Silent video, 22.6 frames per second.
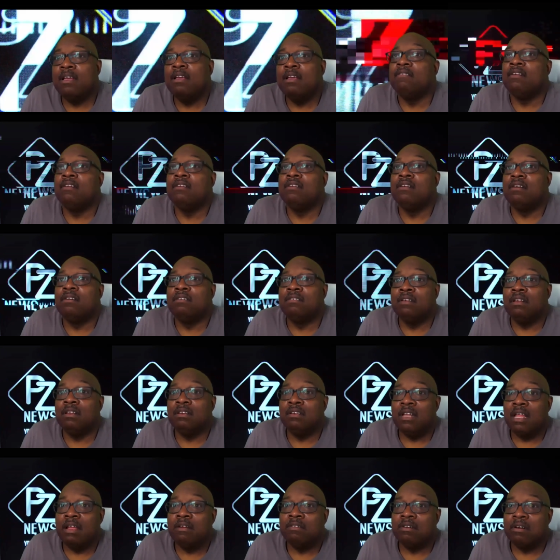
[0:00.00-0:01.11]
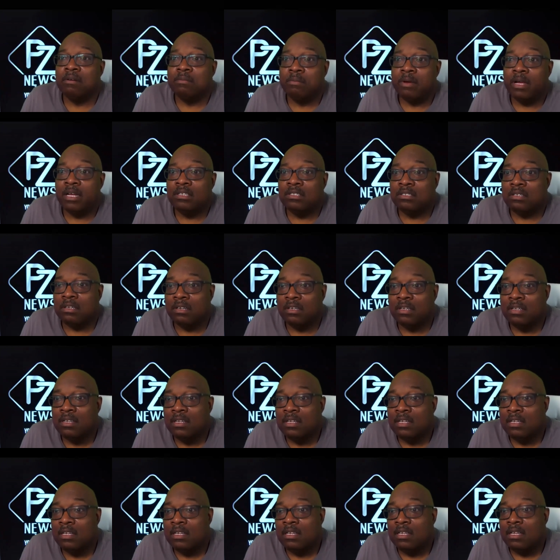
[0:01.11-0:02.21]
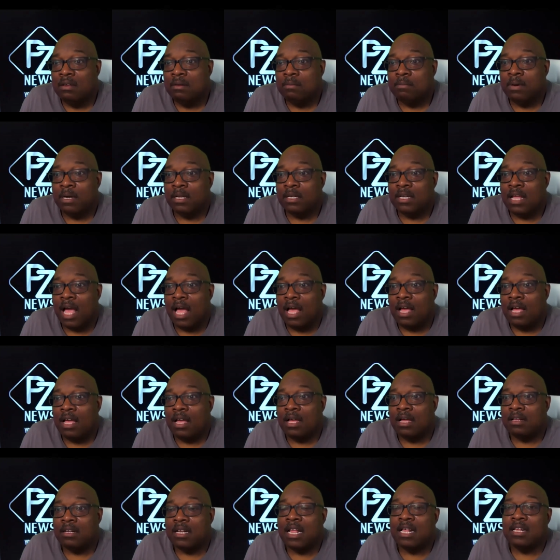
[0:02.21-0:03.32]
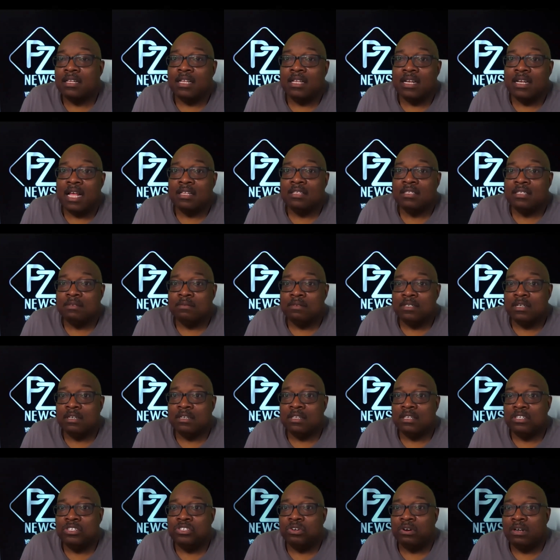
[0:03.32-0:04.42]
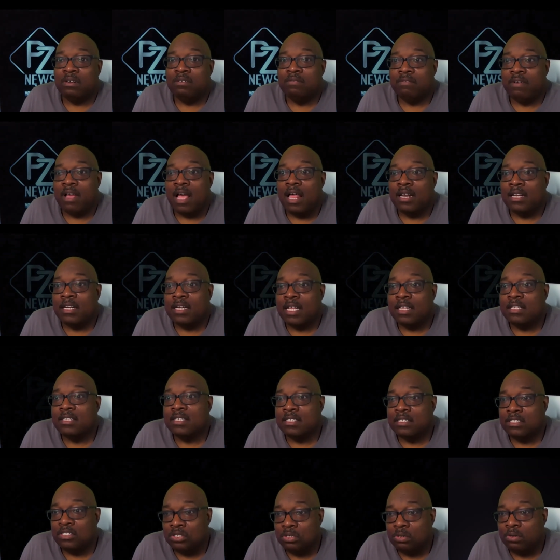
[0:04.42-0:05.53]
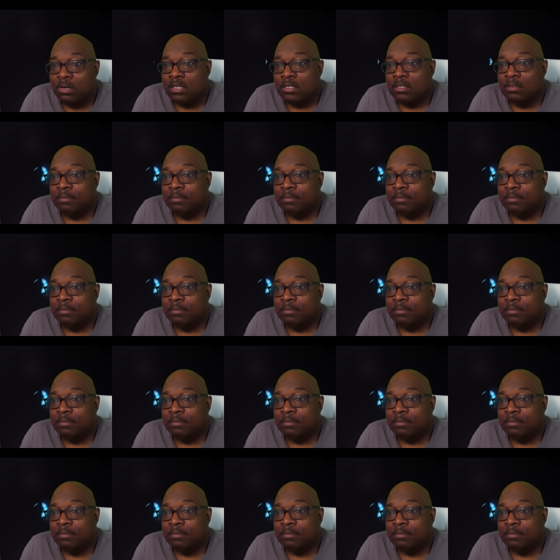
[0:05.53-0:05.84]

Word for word: would have known that they were in Petra. But God, uh, and, that, and, that's near the Jordan Valley. That's in Jordan.